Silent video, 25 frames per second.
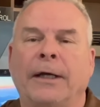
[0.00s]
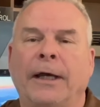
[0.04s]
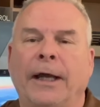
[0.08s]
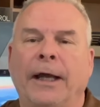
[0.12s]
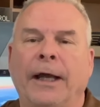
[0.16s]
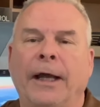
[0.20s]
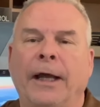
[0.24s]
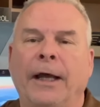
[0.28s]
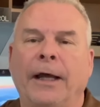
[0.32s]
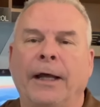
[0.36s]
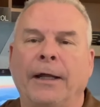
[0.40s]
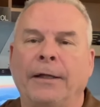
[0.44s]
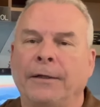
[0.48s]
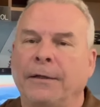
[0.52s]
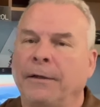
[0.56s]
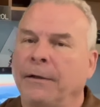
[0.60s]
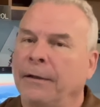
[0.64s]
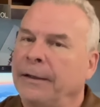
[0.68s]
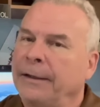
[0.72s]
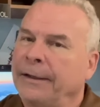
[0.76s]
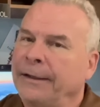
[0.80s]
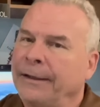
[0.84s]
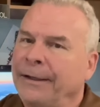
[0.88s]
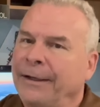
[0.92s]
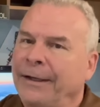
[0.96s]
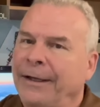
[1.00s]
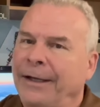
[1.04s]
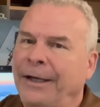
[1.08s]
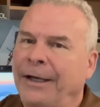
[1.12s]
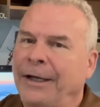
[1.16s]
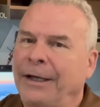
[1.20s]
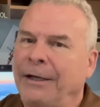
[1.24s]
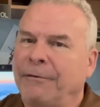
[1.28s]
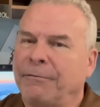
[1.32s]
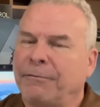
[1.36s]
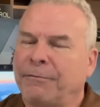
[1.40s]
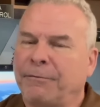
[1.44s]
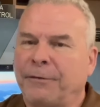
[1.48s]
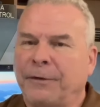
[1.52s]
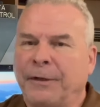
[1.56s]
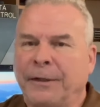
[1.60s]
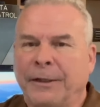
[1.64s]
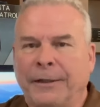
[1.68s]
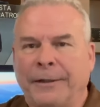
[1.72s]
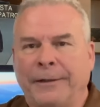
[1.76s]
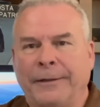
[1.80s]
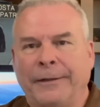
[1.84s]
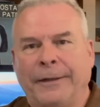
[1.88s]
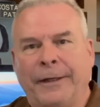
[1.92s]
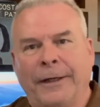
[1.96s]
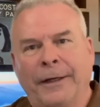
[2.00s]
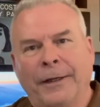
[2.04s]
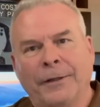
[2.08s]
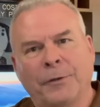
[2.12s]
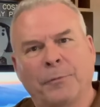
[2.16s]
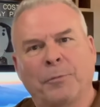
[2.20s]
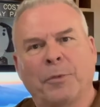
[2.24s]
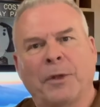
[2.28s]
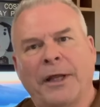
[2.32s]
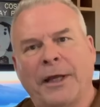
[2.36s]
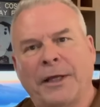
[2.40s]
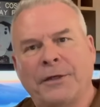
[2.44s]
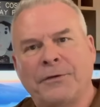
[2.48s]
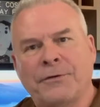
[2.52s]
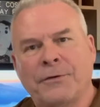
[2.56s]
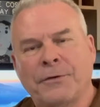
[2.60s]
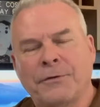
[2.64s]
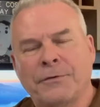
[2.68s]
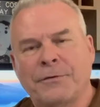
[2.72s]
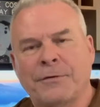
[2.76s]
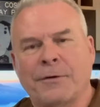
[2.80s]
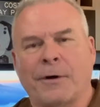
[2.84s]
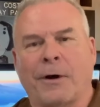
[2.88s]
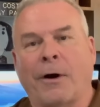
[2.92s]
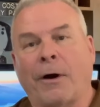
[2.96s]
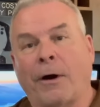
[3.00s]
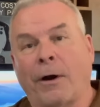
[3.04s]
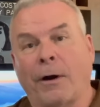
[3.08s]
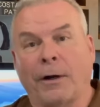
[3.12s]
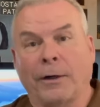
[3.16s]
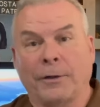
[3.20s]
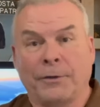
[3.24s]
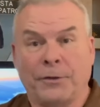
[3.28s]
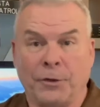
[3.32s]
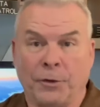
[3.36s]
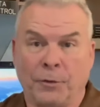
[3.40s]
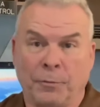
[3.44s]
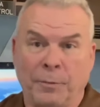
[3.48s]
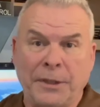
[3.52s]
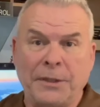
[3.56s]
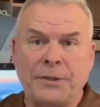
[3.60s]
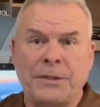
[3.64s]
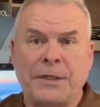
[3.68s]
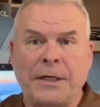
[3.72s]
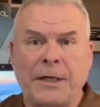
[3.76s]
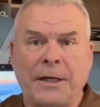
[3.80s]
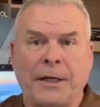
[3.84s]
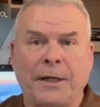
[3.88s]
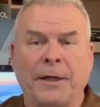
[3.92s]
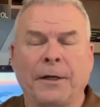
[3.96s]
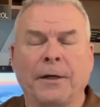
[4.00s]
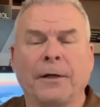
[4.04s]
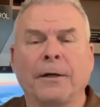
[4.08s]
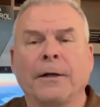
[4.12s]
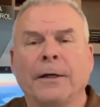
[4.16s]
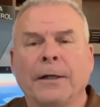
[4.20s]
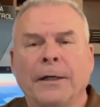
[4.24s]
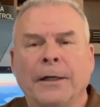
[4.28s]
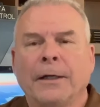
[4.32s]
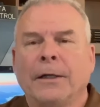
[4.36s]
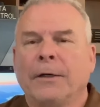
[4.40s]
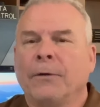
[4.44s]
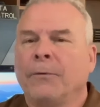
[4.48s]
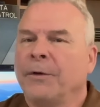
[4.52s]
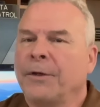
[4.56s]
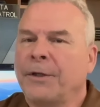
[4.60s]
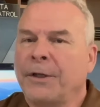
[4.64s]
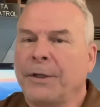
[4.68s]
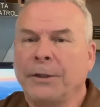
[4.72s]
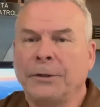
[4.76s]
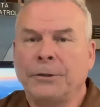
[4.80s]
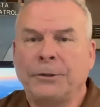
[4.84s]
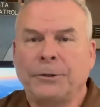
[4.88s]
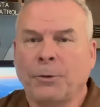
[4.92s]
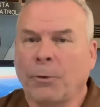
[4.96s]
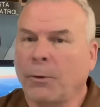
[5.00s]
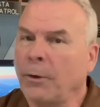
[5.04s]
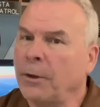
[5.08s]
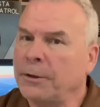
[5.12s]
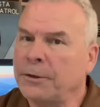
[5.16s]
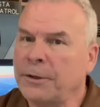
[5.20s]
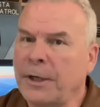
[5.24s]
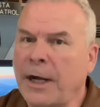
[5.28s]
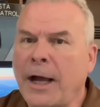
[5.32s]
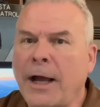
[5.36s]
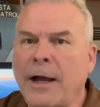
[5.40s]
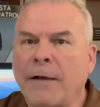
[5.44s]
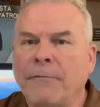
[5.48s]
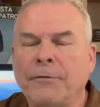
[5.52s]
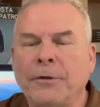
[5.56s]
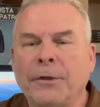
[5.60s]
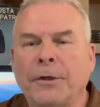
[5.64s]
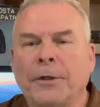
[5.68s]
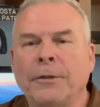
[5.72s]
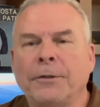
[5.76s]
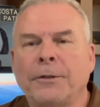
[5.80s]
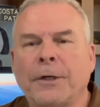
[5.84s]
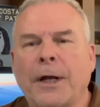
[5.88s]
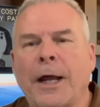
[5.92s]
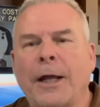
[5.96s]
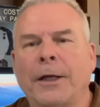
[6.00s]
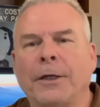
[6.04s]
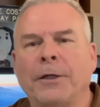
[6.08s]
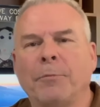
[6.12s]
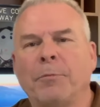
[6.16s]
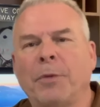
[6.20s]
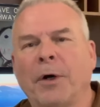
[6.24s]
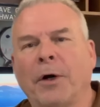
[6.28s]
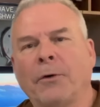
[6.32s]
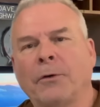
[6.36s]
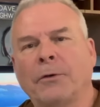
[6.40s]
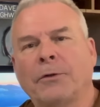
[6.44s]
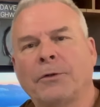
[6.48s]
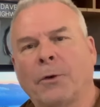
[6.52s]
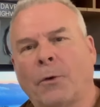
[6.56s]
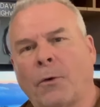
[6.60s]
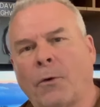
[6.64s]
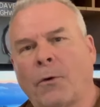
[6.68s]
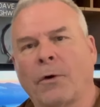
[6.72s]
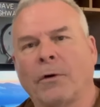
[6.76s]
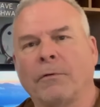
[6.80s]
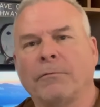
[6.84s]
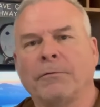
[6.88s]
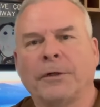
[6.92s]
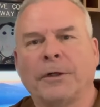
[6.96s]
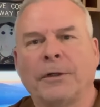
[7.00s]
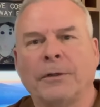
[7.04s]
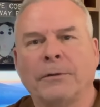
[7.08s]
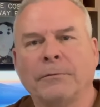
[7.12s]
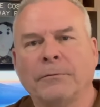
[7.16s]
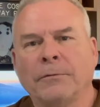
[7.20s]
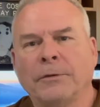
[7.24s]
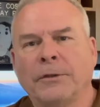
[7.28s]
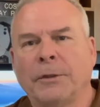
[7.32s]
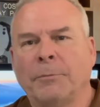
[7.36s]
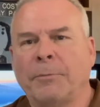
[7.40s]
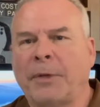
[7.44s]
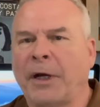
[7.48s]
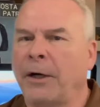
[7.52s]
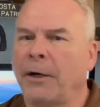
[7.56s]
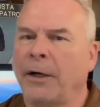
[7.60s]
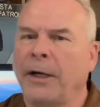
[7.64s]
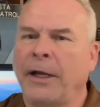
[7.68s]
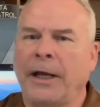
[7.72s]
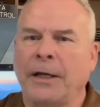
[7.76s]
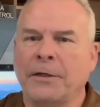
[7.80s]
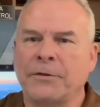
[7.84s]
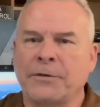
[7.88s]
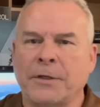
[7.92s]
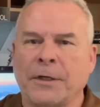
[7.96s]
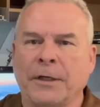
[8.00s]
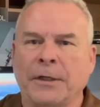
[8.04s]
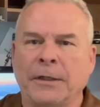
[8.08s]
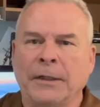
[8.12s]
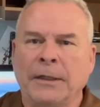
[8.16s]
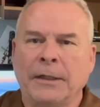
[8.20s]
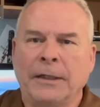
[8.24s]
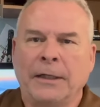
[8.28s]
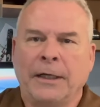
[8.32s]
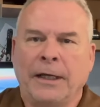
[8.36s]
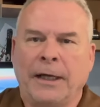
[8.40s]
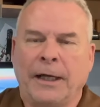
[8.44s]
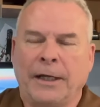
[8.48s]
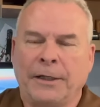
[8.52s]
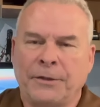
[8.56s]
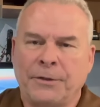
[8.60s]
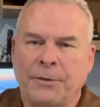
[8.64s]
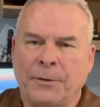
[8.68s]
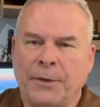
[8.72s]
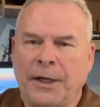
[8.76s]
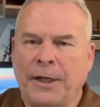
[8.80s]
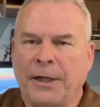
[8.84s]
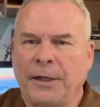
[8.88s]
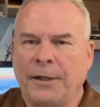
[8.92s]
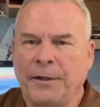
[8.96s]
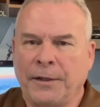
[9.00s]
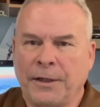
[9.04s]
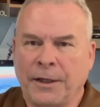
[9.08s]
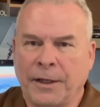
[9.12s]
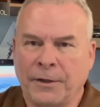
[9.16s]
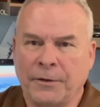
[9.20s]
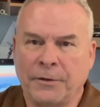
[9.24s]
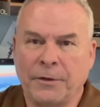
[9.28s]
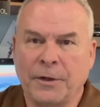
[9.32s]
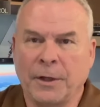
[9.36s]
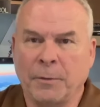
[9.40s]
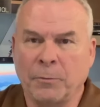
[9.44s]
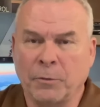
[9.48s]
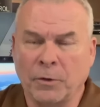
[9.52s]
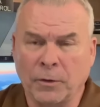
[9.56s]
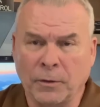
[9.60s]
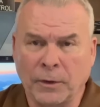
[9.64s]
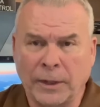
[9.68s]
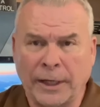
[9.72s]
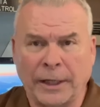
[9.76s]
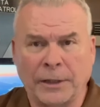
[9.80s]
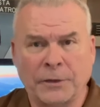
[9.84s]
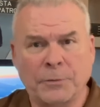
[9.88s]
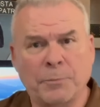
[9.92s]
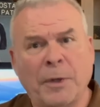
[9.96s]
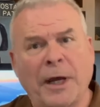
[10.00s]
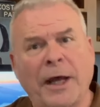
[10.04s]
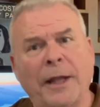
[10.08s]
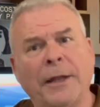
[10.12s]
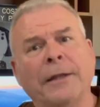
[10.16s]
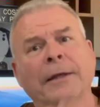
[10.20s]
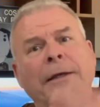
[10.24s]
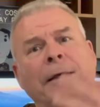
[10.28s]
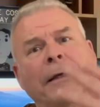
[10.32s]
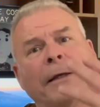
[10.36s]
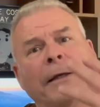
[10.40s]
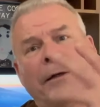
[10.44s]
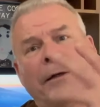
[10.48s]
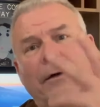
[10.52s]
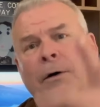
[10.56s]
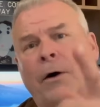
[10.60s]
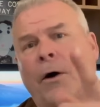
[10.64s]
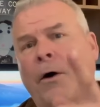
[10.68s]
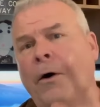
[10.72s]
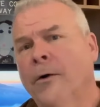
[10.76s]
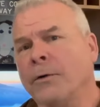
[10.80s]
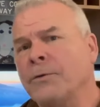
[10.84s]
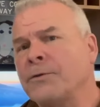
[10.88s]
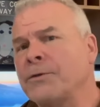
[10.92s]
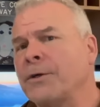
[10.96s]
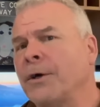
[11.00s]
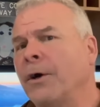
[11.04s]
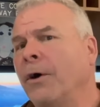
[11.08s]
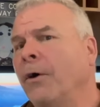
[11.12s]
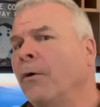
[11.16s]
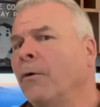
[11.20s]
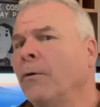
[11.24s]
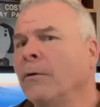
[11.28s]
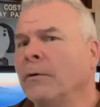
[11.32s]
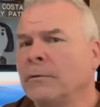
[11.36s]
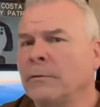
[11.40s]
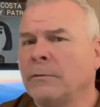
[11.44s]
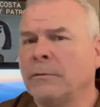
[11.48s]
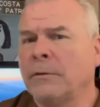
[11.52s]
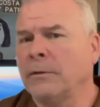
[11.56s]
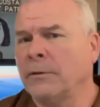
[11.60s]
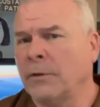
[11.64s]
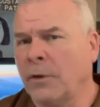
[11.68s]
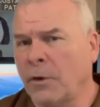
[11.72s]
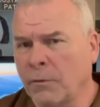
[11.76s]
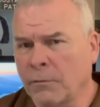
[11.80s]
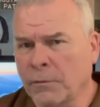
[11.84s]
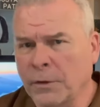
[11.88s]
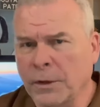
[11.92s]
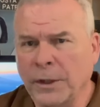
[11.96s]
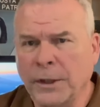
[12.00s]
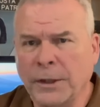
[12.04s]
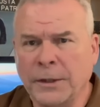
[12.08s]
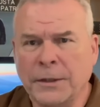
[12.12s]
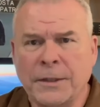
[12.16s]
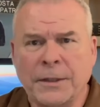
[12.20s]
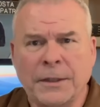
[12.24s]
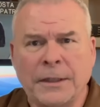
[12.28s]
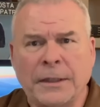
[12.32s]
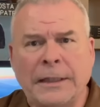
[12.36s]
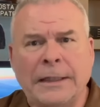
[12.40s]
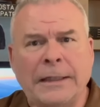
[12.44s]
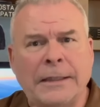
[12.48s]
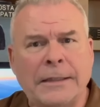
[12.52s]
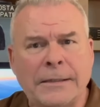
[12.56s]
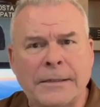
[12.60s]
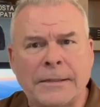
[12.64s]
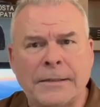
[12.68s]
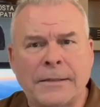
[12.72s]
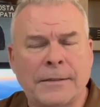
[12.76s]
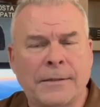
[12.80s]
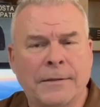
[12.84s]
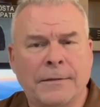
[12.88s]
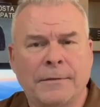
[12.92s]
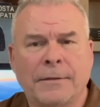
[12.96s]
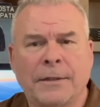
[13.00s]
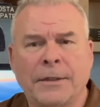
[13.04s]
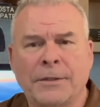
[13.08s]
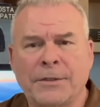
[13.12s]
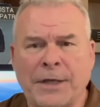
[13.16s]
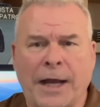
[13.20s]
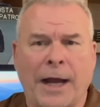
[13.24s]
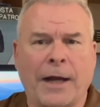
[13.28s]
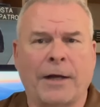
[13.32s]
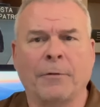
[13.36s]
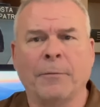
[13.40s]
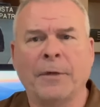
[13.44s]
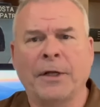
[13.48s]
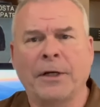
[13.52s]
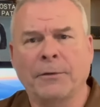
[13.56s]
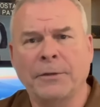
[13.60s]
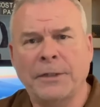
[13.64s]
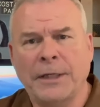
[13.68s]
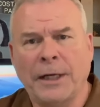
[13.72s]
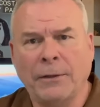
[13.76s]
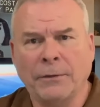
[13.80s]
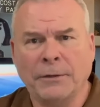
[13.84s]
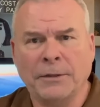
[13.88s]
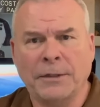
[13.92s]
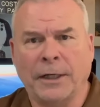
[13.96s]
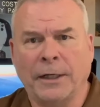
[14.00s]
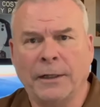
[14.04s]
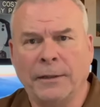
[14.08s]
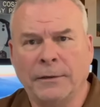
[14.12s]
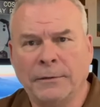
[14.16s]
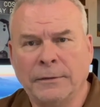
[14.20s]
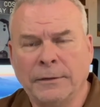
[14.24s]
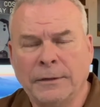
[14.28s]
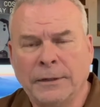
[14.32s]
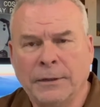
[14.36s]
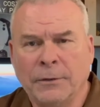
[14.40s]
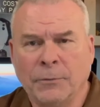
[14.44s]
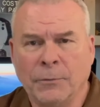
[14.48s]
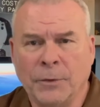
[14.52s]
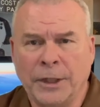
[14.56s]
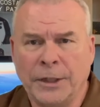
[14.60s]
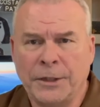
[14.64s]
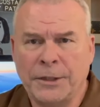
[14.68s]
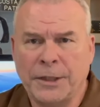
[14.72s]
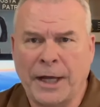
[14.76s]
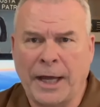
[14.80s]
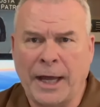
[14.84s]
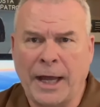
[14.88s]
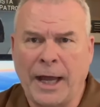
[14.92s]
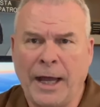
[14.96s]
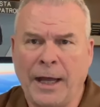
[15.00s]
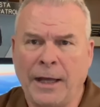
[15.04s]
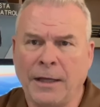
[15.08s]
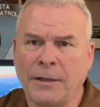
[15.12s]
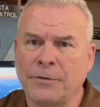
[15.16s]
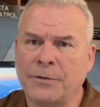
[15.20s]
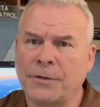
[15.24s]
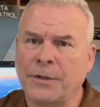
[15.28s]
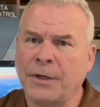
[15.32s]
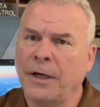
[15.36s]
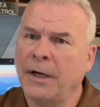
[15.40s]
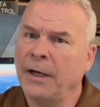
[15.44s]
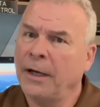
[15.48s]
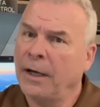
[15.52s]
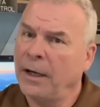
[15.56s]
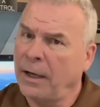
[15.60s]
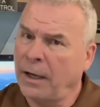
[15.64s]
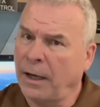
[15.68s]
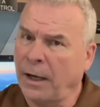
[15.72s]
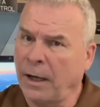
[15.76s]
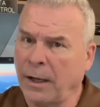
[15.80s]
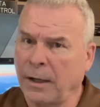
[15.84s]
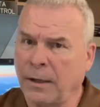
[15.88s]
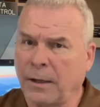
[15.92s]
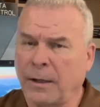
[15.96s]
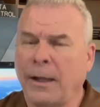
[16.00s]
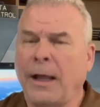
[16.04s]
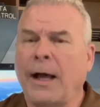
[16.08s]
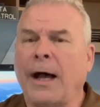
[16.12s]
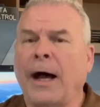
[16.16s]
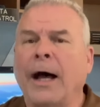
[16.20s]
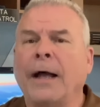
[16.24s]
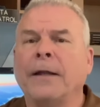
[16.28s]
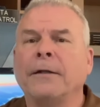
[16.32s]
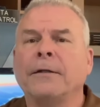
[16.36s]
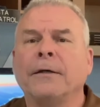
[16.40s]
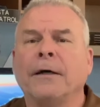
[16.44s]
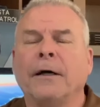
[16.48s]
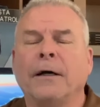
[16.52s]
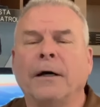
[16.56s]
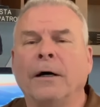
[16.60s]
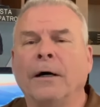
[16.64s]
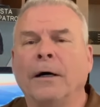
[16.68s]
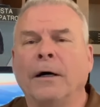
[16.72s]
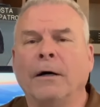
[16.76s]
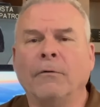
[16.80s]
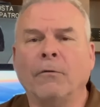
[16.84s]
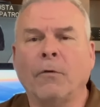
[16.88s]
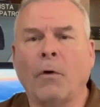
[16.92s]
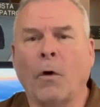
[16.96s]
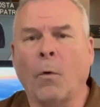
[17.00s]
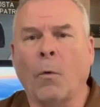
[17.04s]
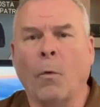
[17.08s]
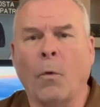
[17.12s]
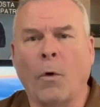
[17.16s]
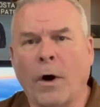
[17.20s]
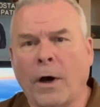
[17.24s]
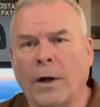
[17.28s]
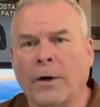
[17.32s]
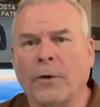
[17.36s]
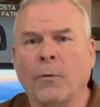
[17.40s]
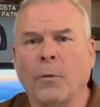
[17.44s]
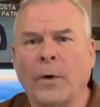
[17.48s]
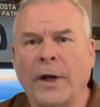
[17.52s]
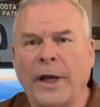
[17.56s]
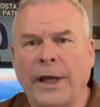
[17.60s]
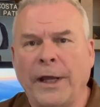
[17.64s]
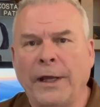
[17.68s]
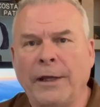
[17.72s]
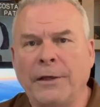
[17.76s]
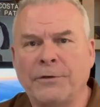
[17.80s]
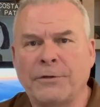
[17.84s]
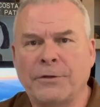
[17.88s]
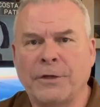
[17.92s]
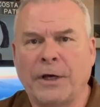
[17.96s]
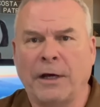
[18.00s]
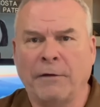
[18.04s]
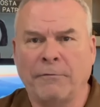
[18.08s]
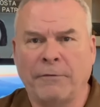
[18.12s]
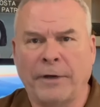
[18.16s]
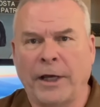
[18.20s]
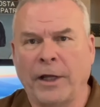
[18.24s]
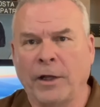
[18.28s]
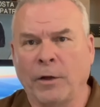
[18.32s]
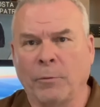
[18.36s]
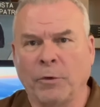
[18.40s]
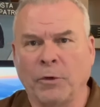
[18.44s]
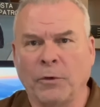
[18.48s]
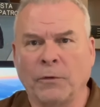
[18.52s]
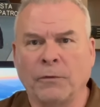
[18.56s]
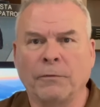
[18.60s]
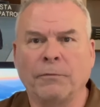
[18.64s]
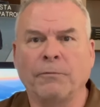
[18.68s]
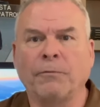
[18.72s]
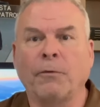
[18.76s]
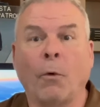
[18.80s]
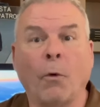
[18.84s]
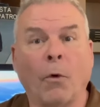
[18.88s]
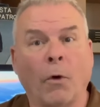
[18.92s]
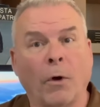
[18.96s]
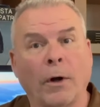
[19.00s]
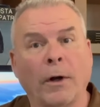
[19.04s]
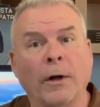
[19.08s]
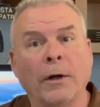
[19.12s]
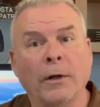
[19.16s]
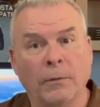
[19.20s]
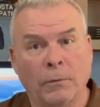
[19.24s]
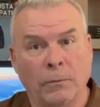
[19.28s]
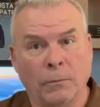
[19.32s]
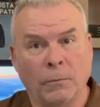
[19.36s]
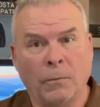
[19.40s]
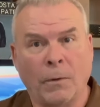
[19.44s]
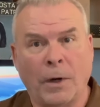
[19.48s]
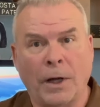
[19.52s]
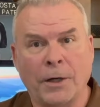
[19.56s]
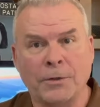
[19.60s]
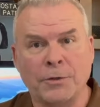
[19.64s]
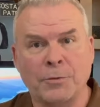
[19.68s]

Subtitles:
And if the other places are too busy here, within a short drive, you can drag your boat to Oroville, to Berryessa, and to any of the other number of lakes. But also overlooked is the Sacramento Delta, which has a lot of waterways available for water